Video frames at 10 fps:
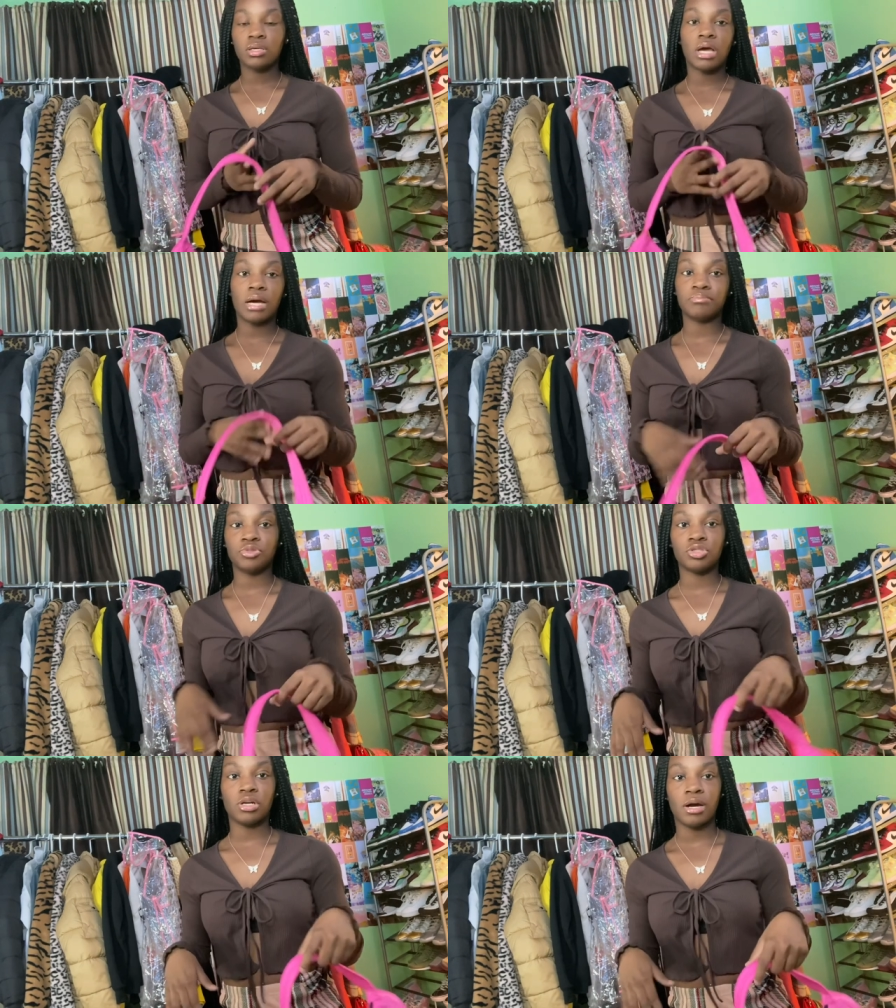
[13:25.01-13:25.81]
I'm
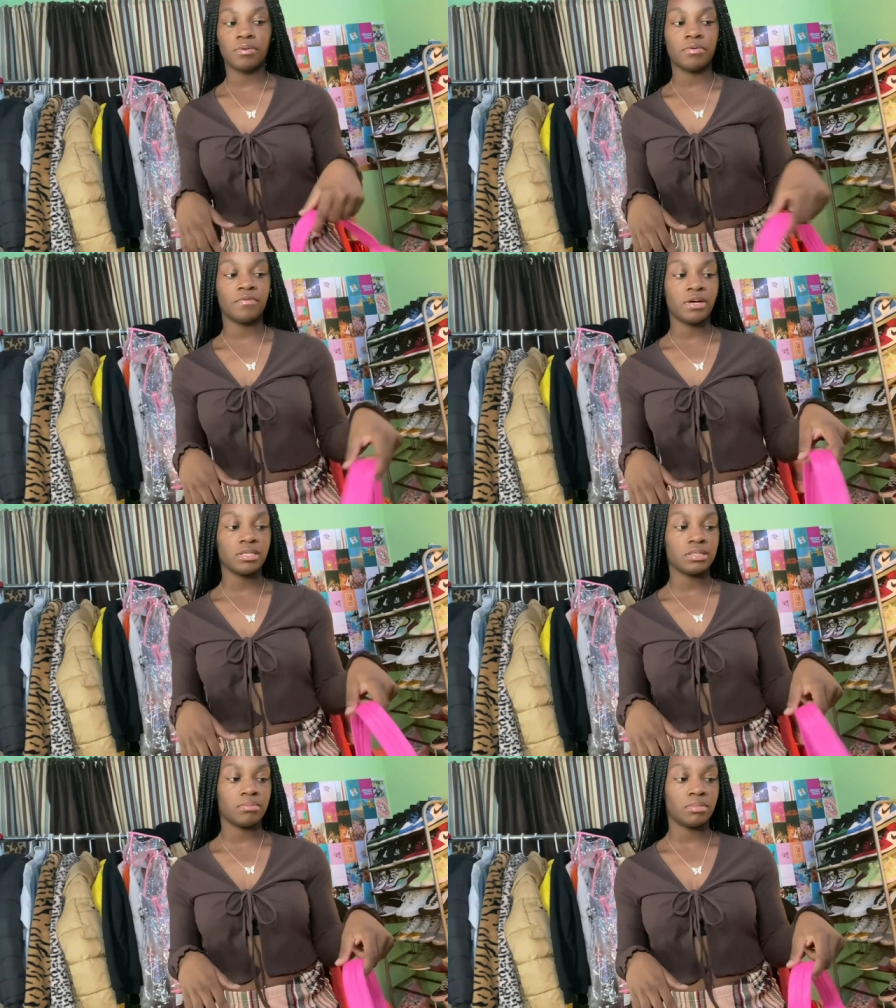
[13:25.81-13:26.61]
sure I will find
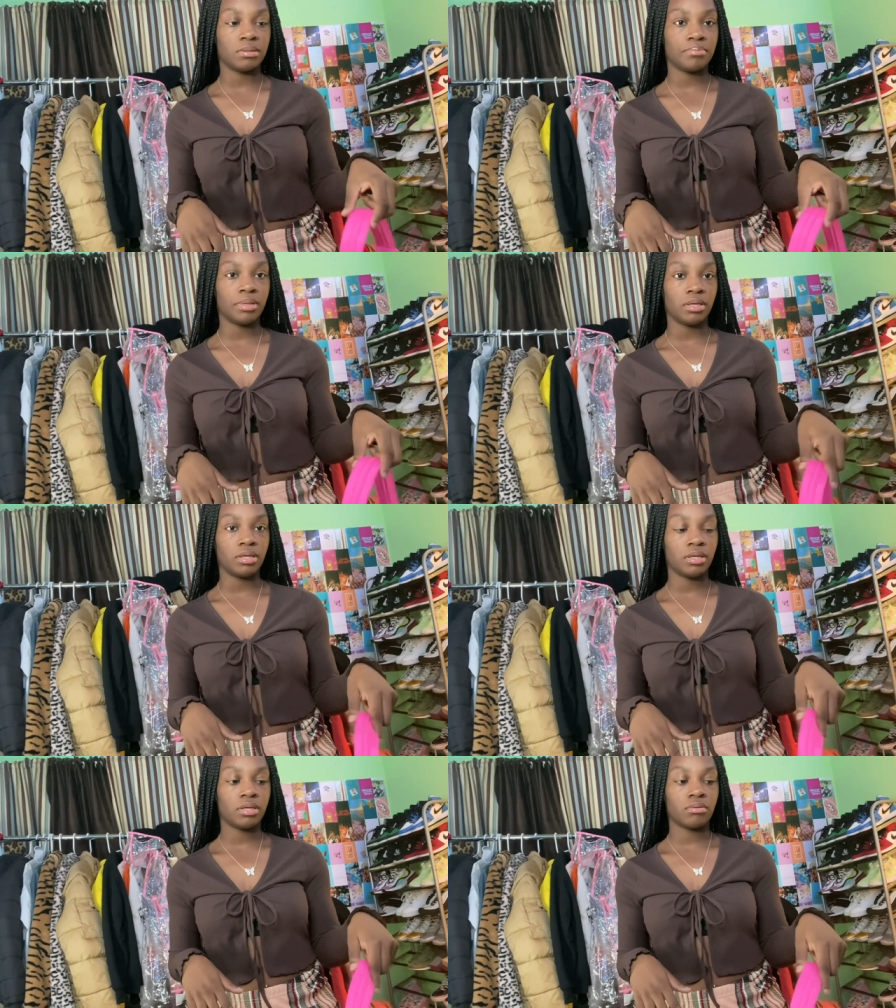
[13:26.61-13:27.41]
something pink.